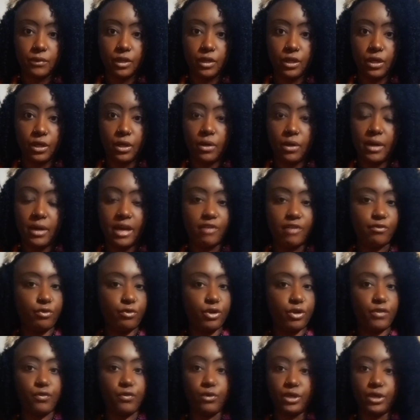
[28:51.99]
You know, at
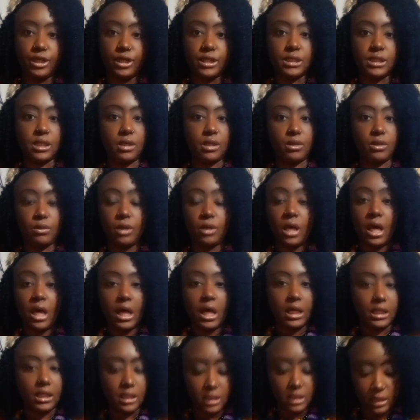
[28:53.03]
44 years old,
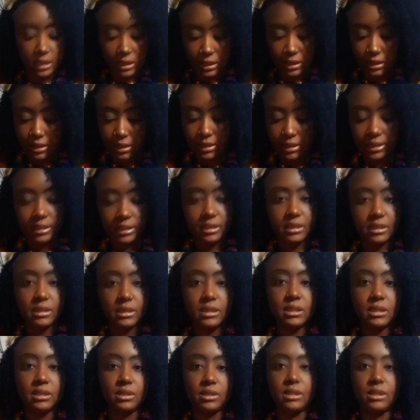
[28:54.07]
this
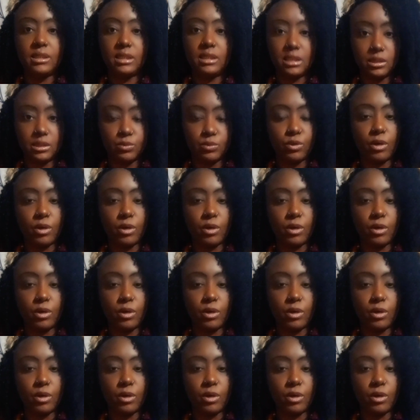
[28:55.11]
is